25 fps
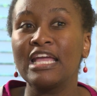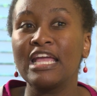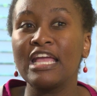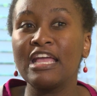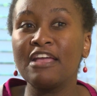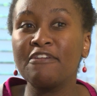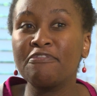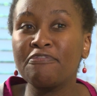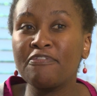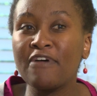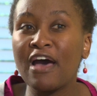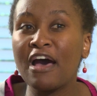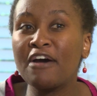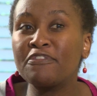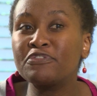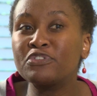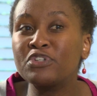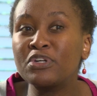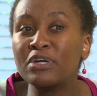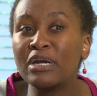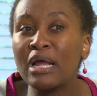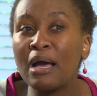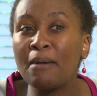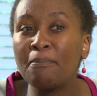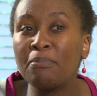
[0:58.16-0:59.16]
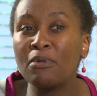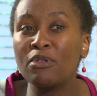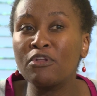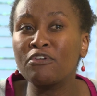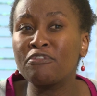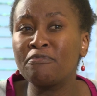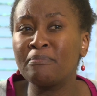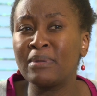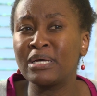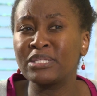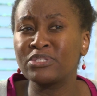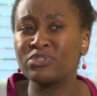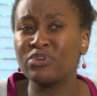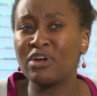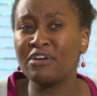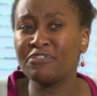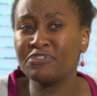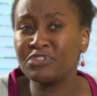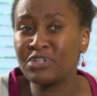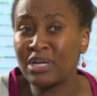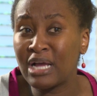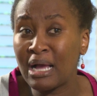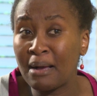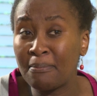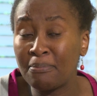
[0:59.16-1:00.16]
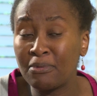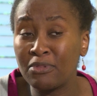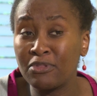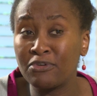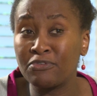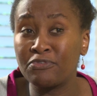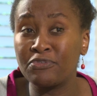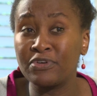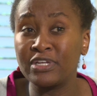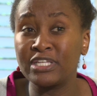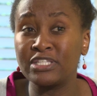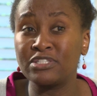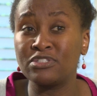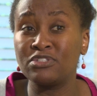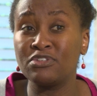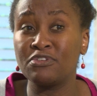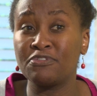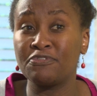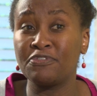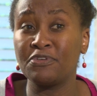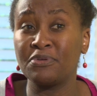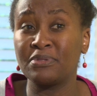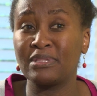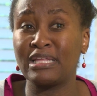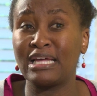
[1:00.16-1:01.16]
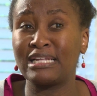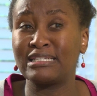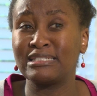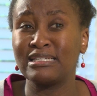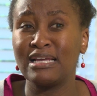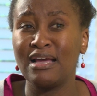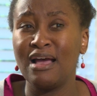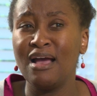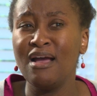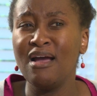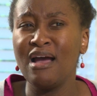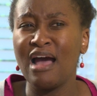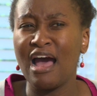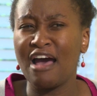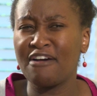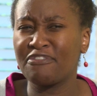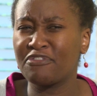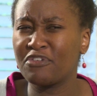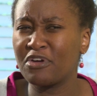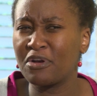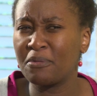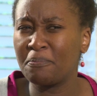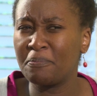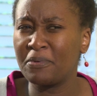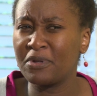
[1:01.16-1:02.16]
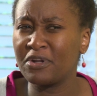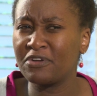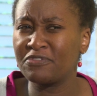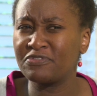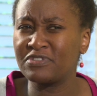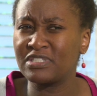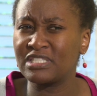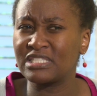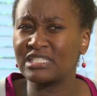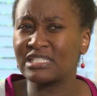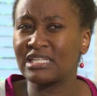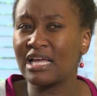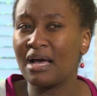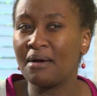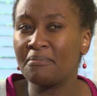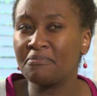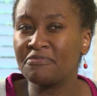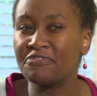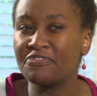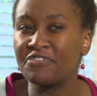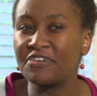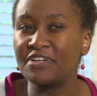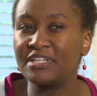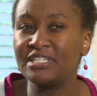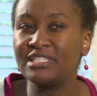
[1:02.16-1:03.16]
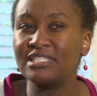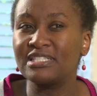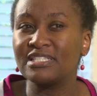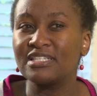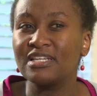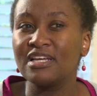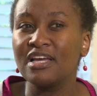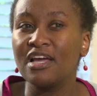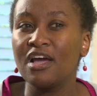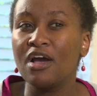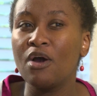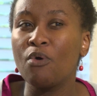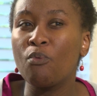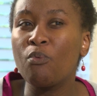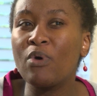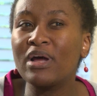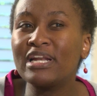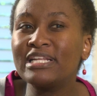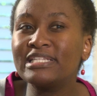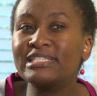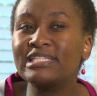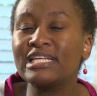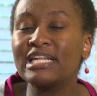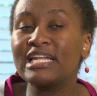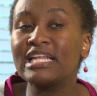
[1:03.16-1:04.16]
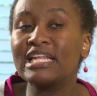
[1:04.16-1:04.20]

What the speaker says: if after a couple of months or after a couple of weeks you feel that I've got a bit of discomfort, what is the